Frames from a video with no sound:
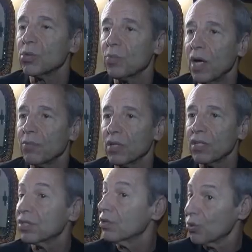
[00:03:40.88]
Jewish
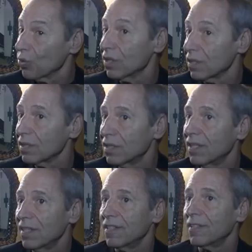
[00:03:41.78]
population in the world.
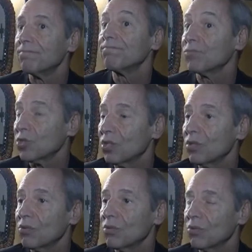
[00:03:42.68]

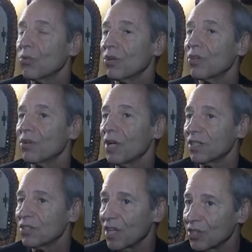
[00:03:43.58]
So where the
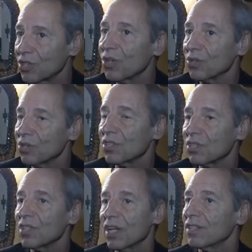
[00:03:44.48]
United States goes,
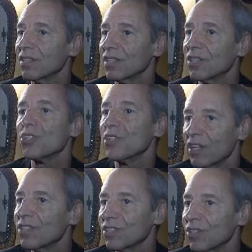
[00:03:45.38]
it's not
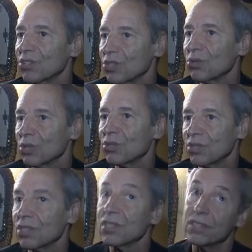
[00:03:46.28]
incidental to the
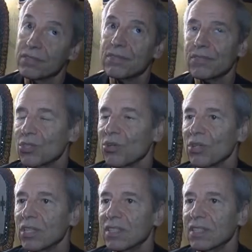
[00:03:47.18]
Jewish
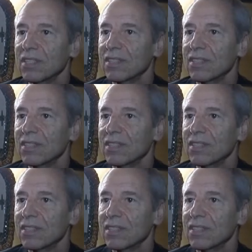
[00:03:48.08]
story.